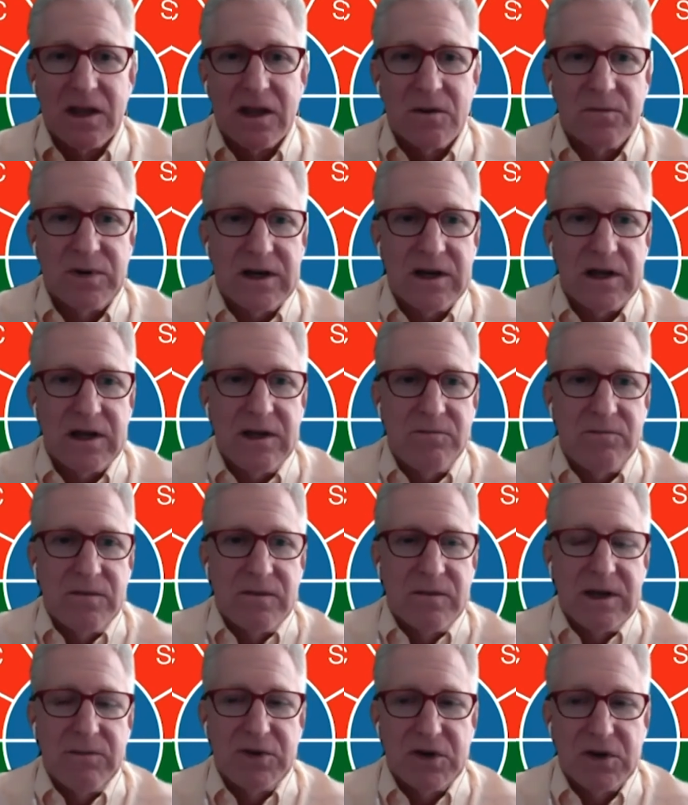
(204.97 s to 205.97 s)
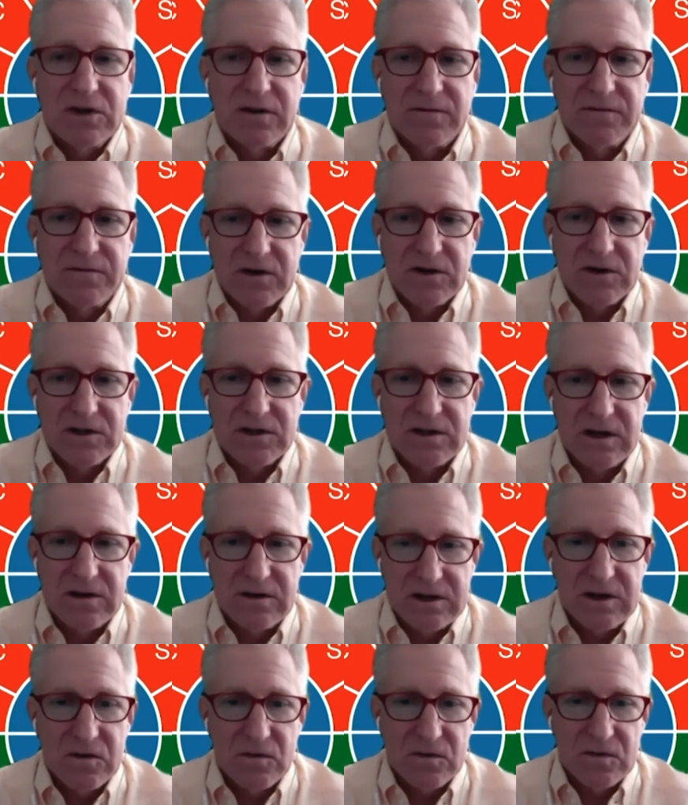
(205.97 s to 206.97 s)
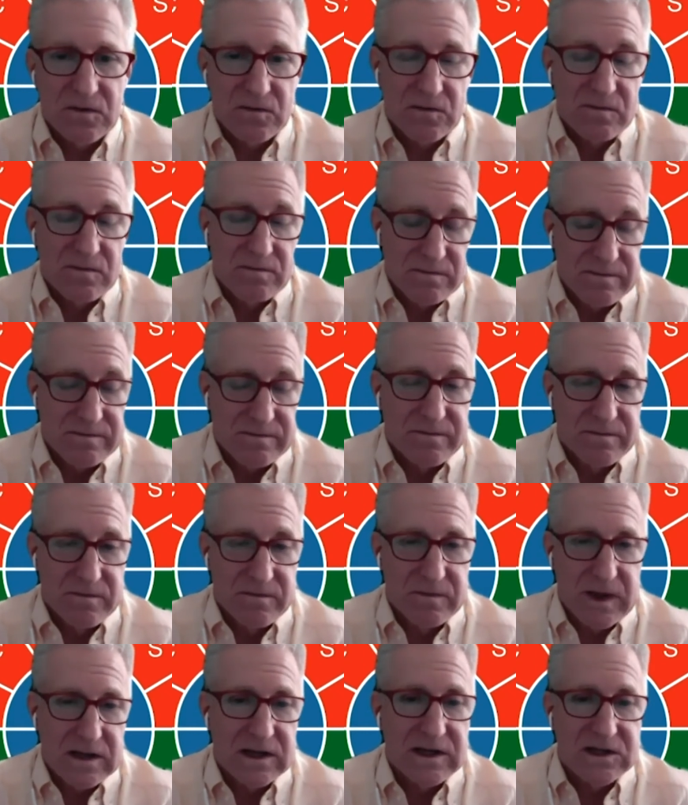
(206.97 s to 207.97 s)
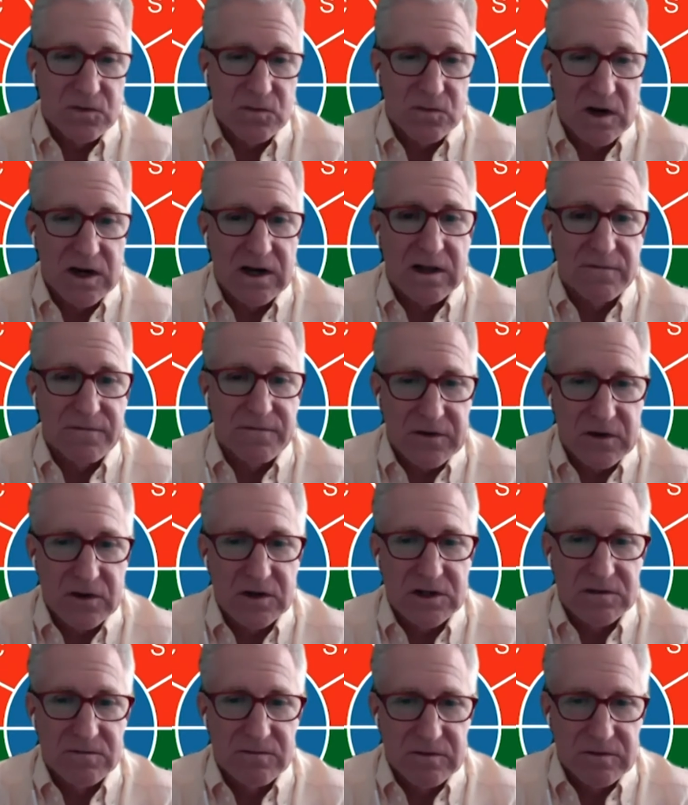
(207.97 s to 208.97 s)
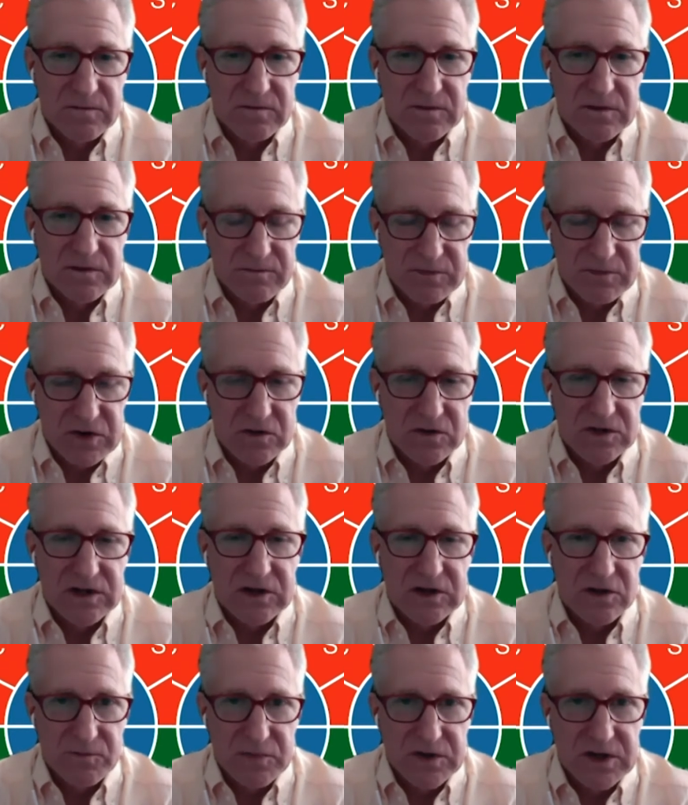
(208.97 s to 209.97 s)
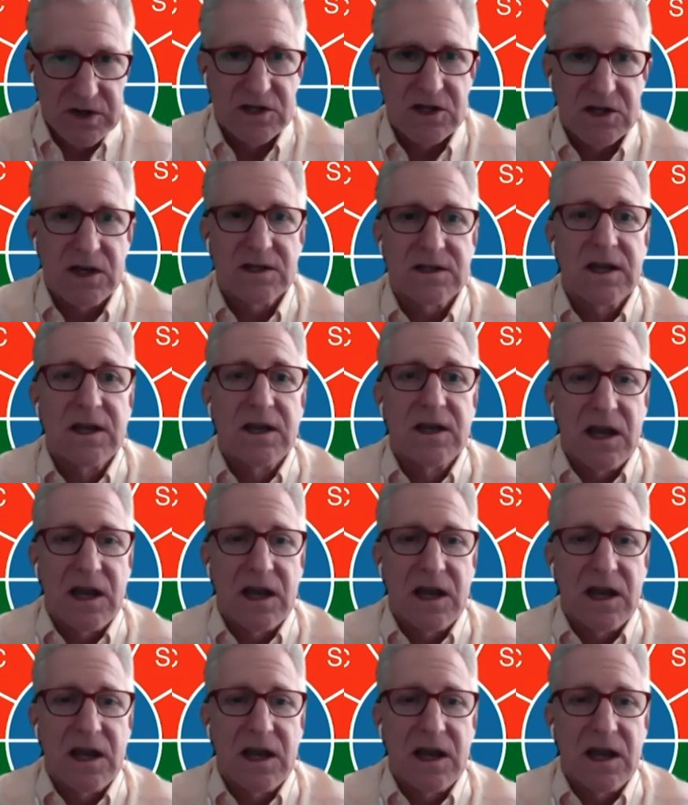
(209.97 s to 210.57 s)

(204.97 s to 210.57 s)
But he built the first, at least one of the first computers that could play chess,